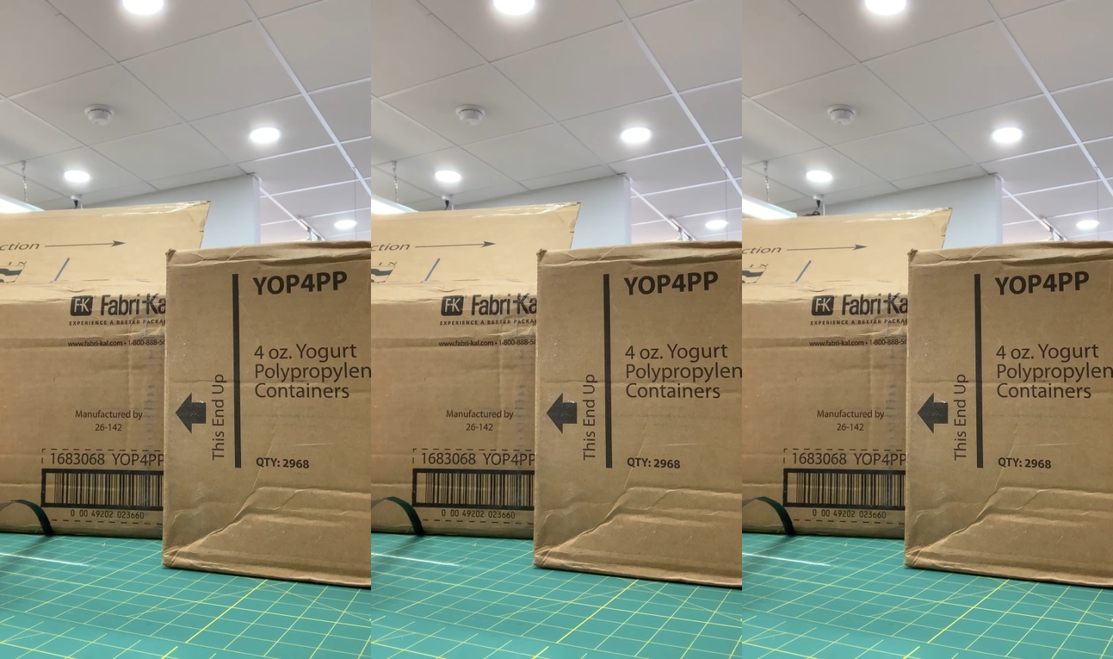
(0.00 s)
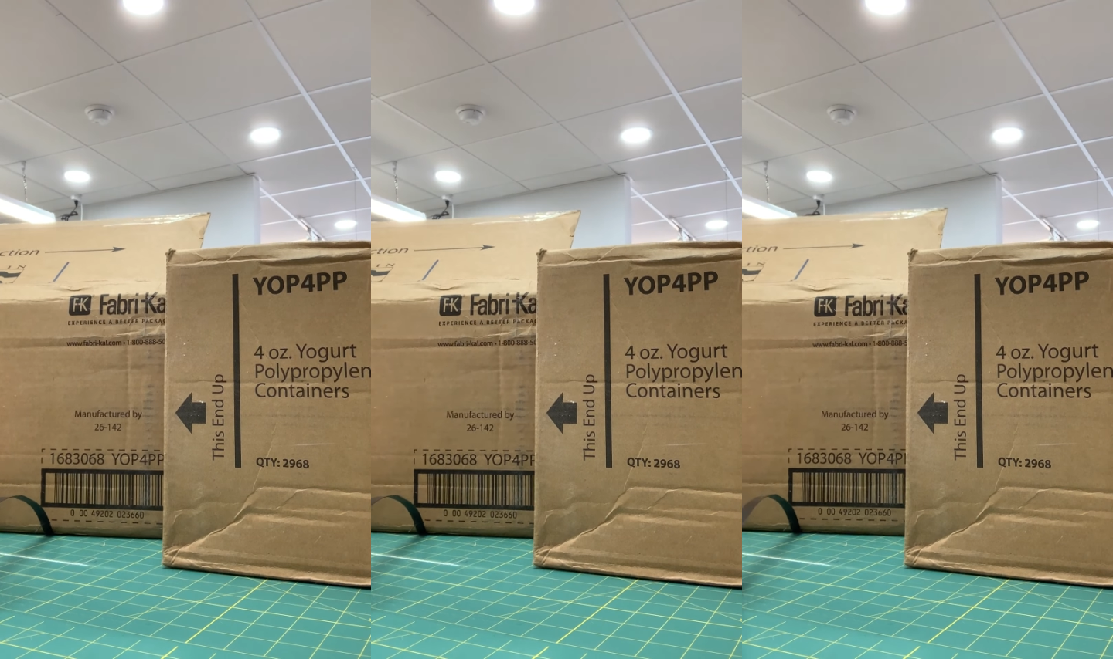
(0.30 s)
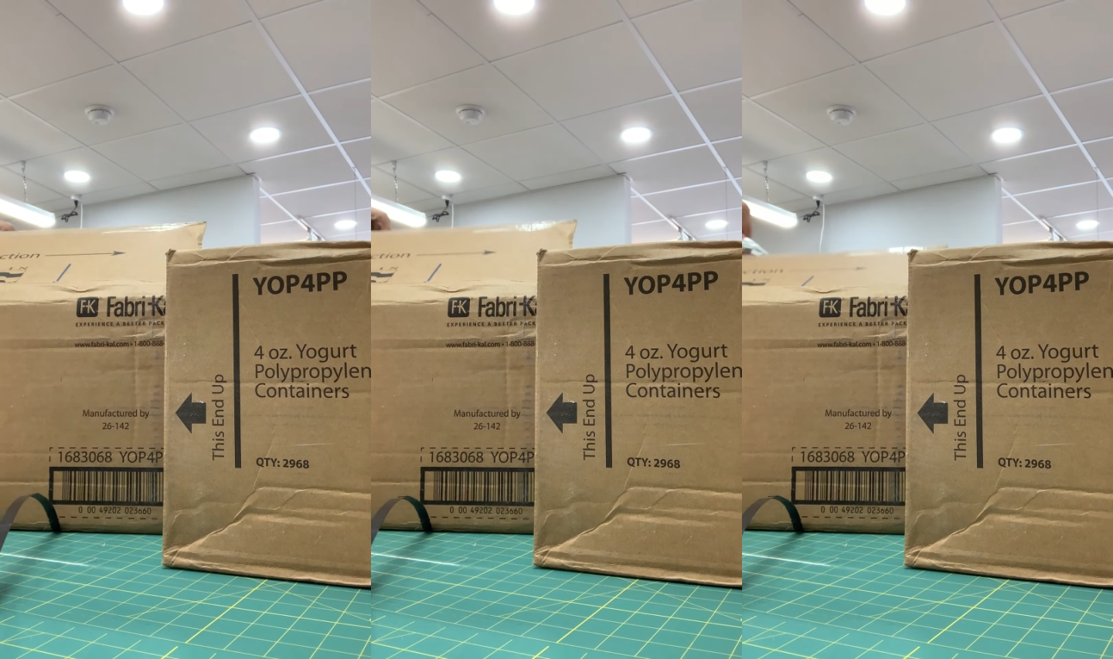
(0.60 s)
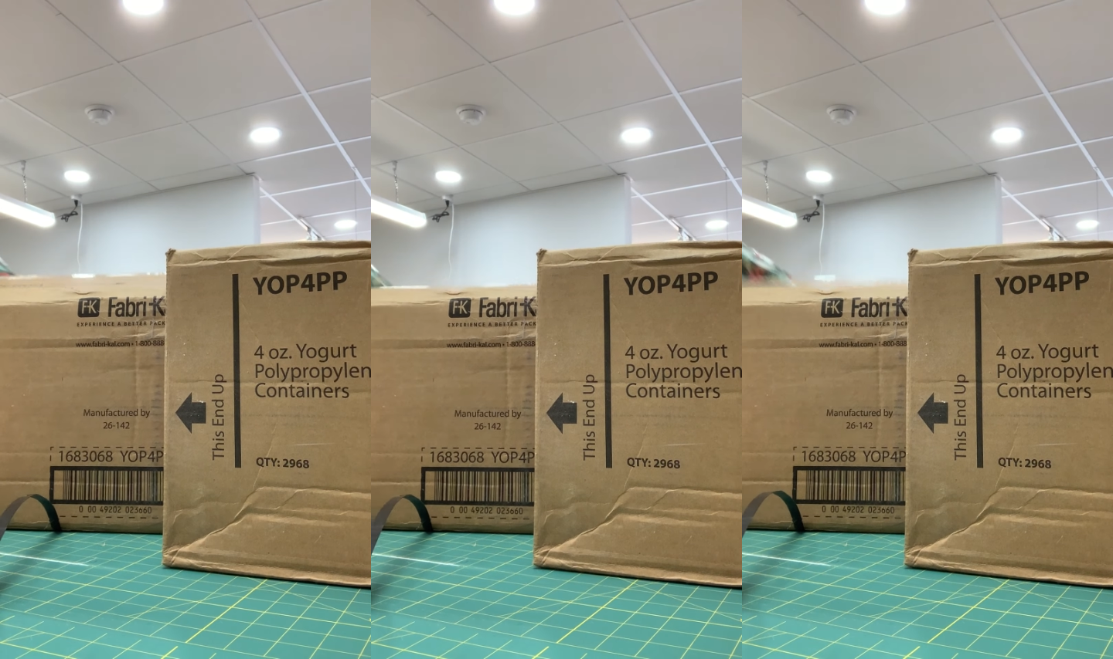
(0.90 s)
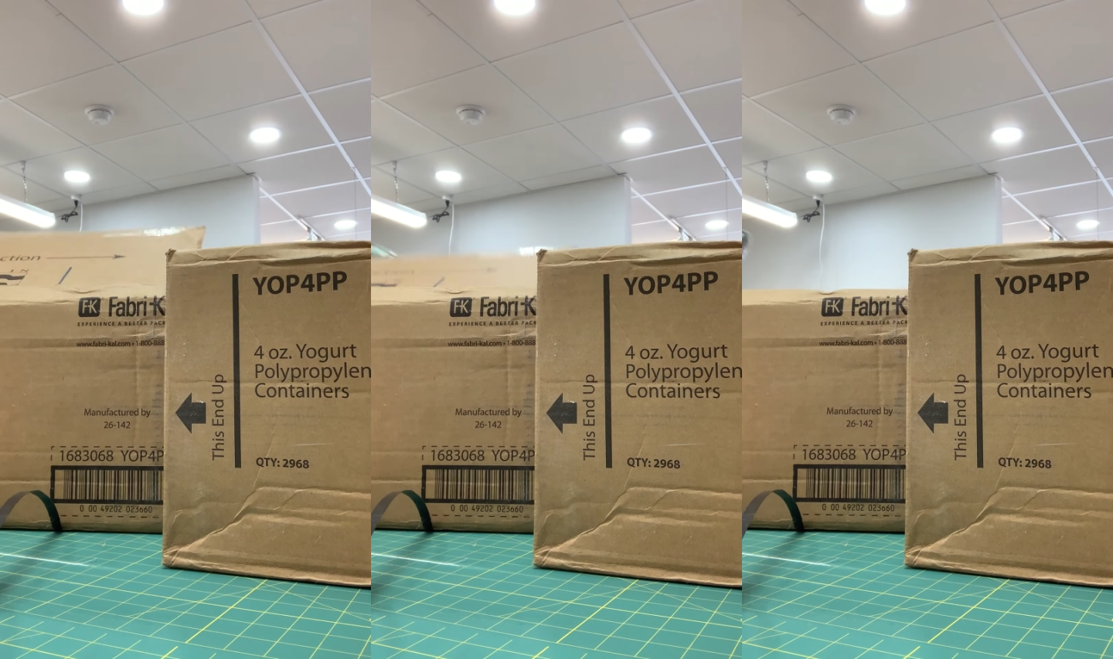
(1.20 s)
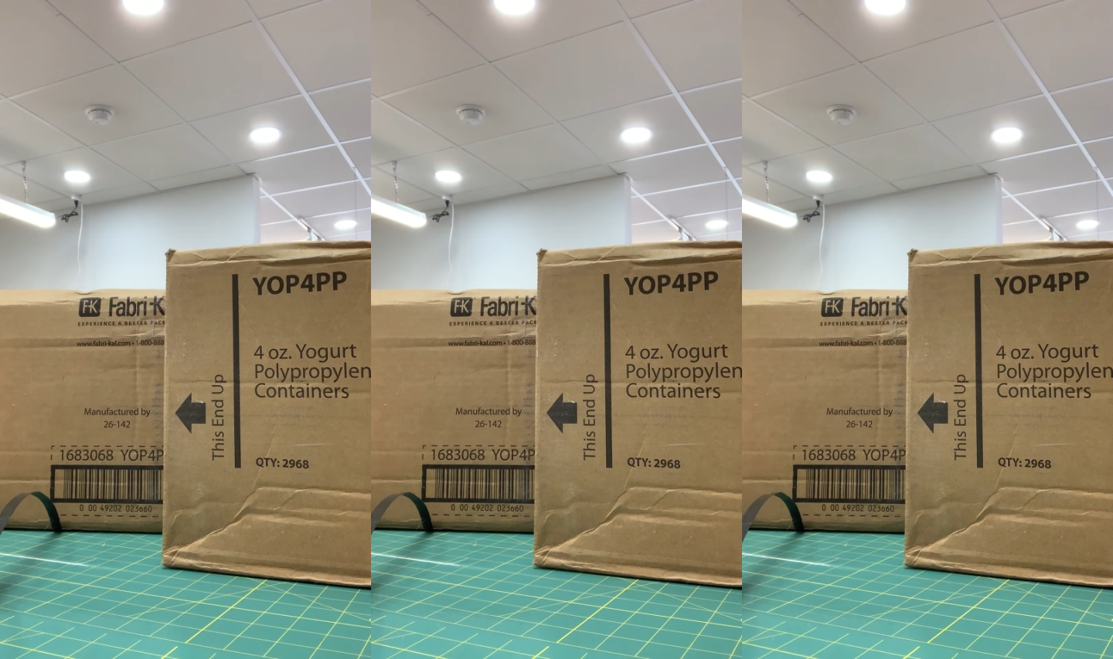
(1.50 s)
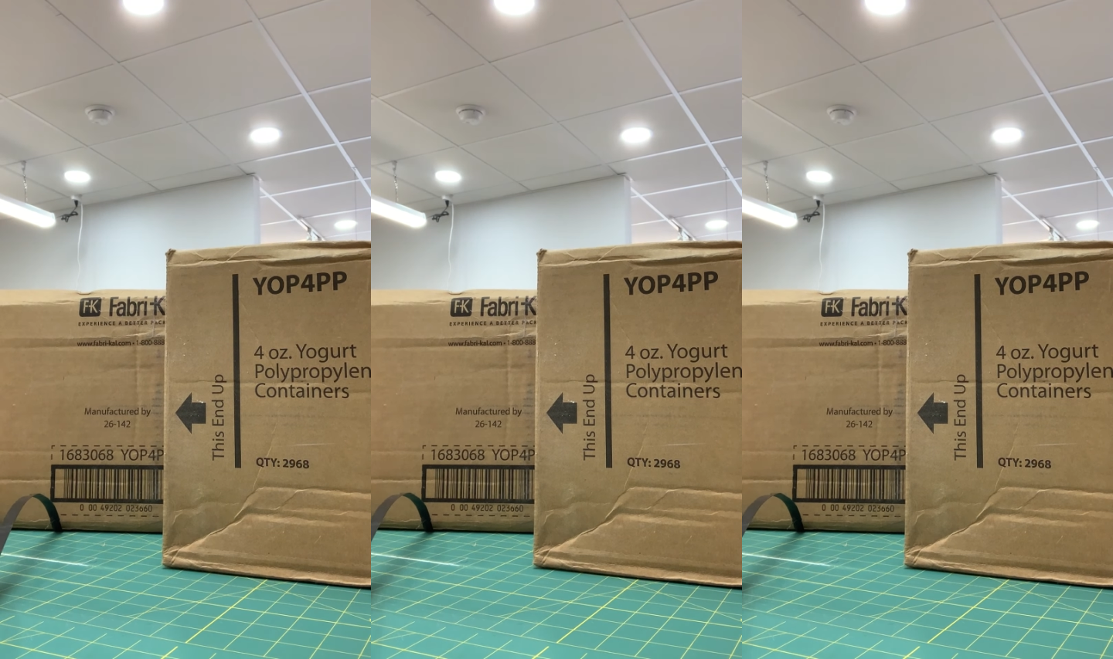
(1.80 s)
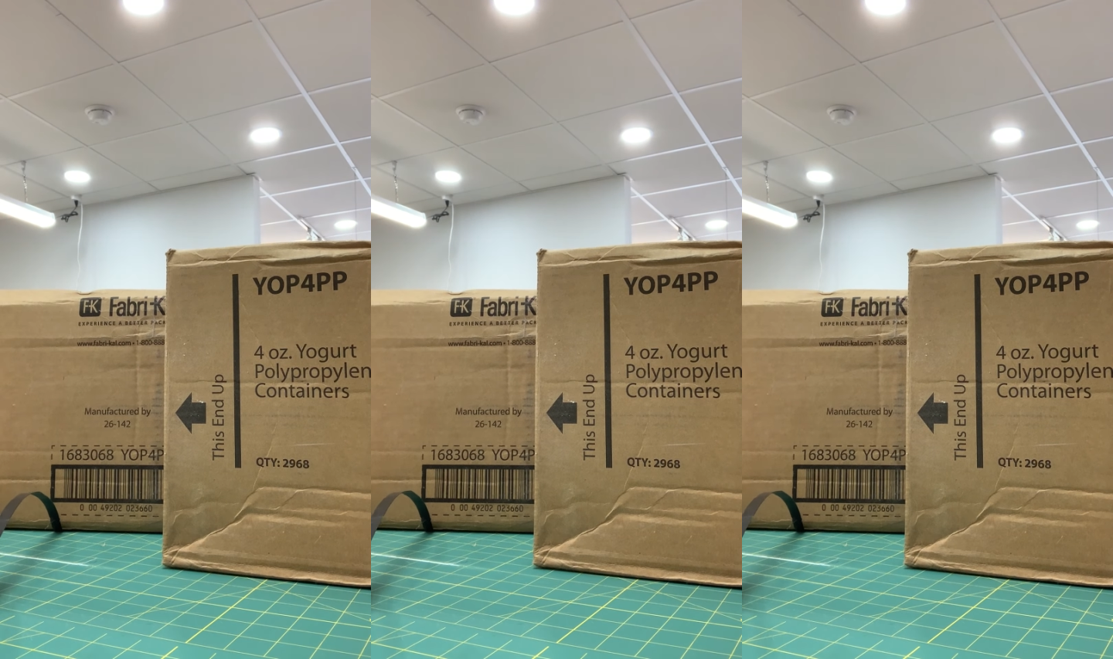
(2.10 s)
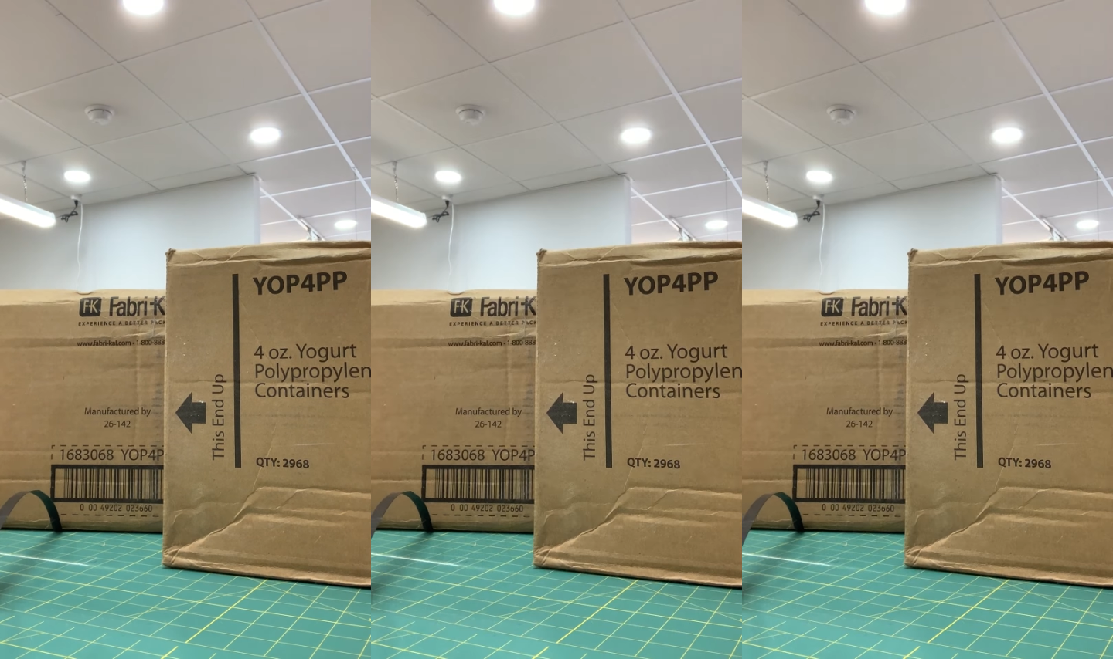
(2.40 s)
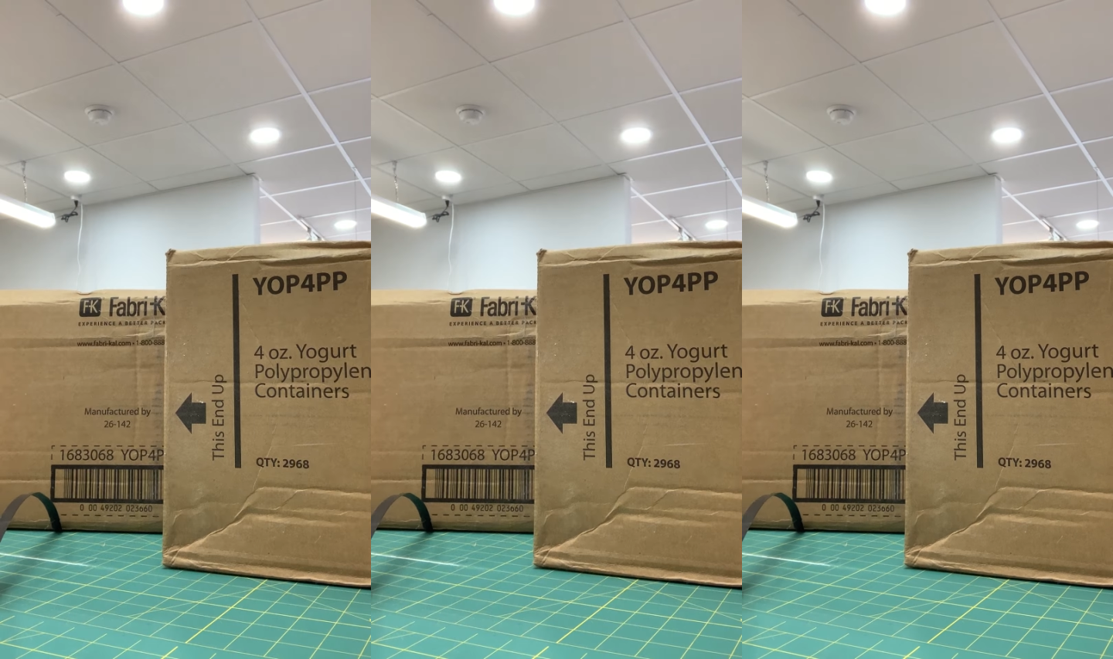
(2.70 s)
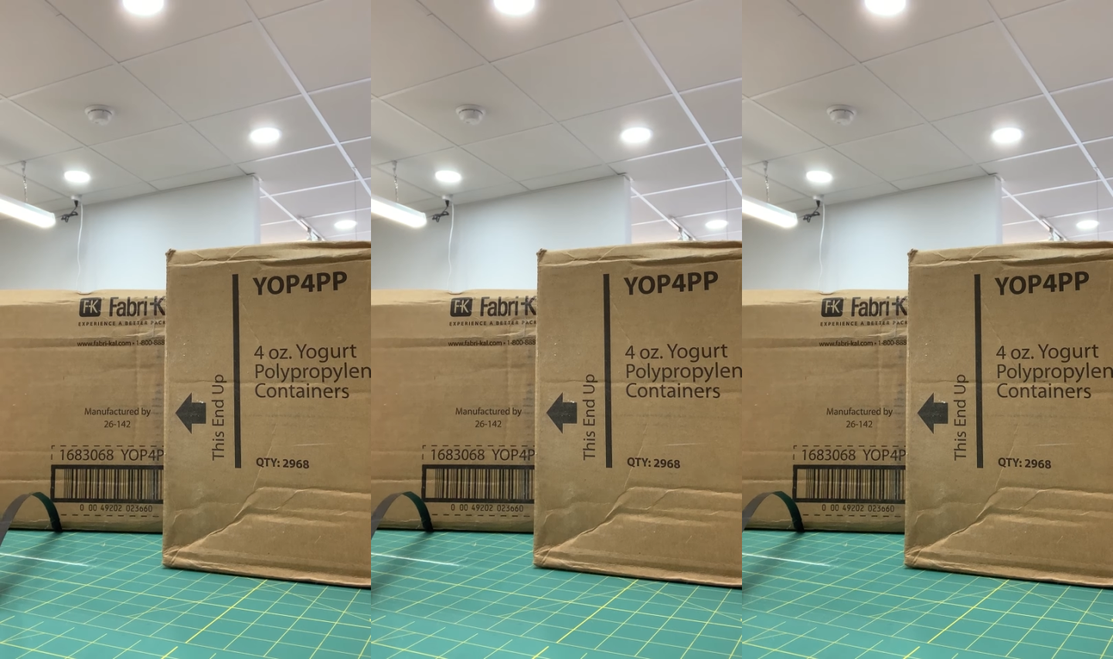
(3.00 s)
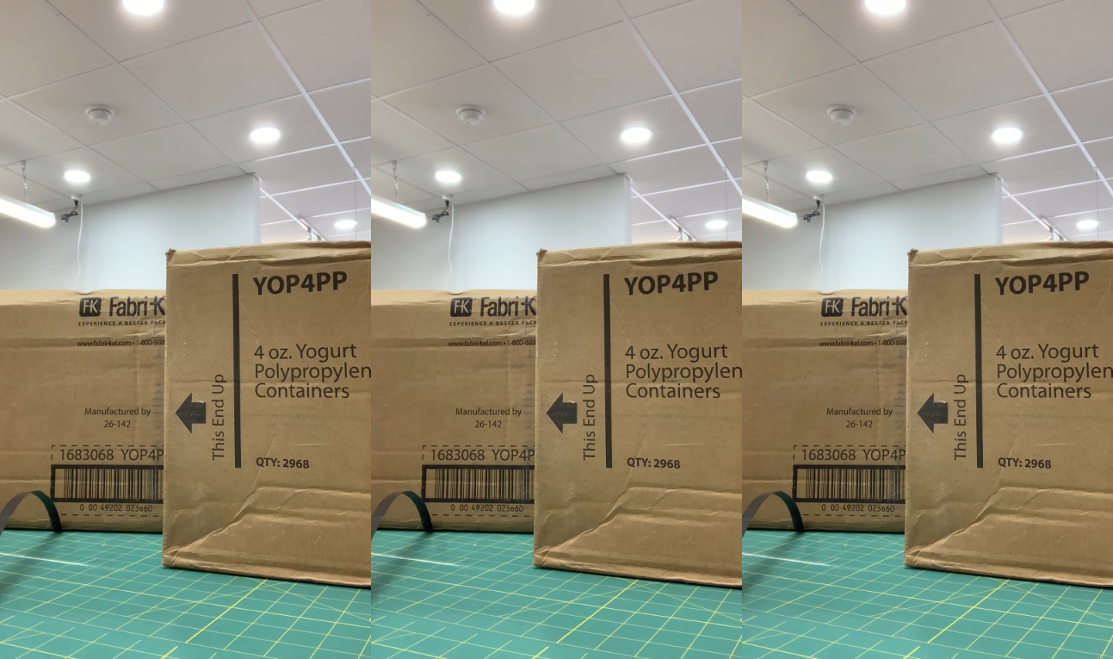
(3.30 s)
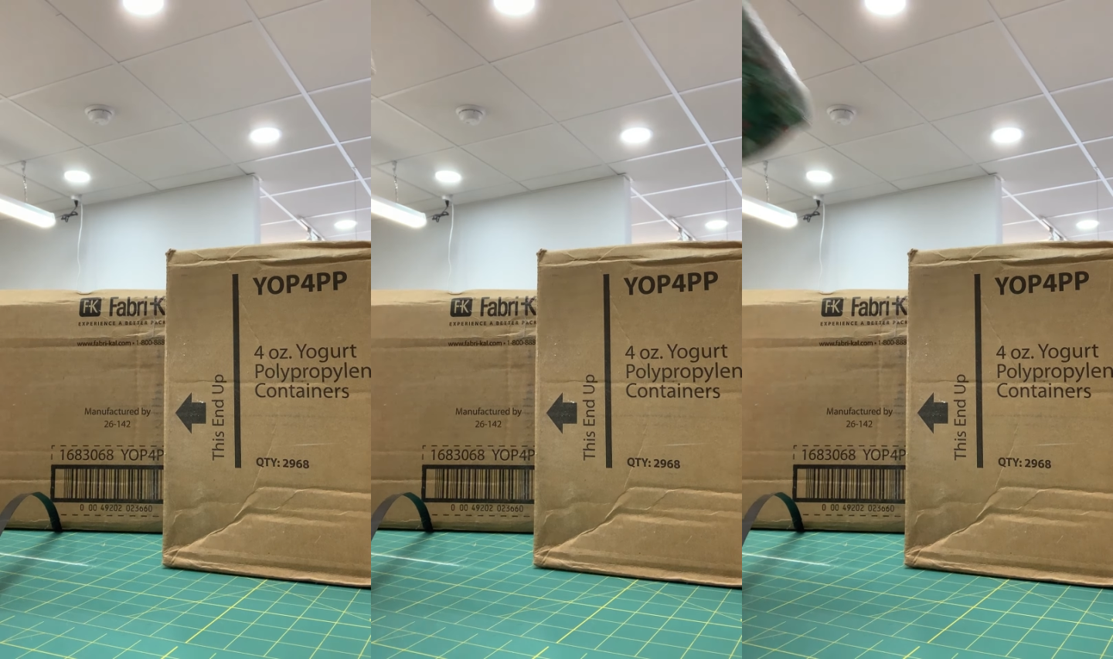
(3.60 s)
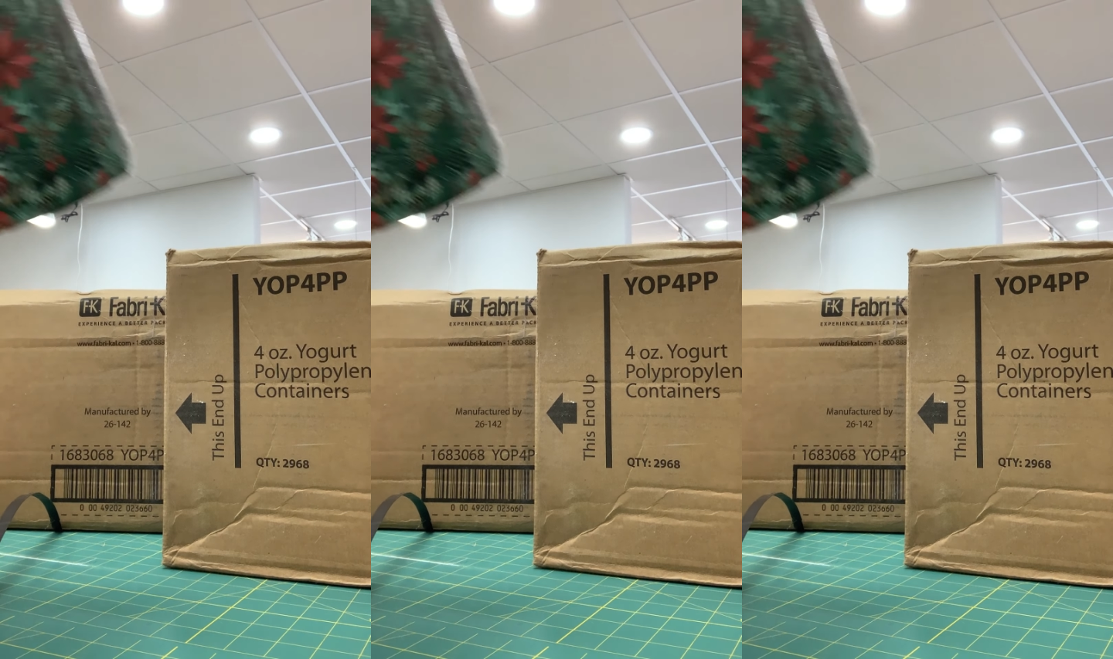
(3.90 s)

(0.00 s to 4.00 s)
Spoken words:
[unreadable: no face in view]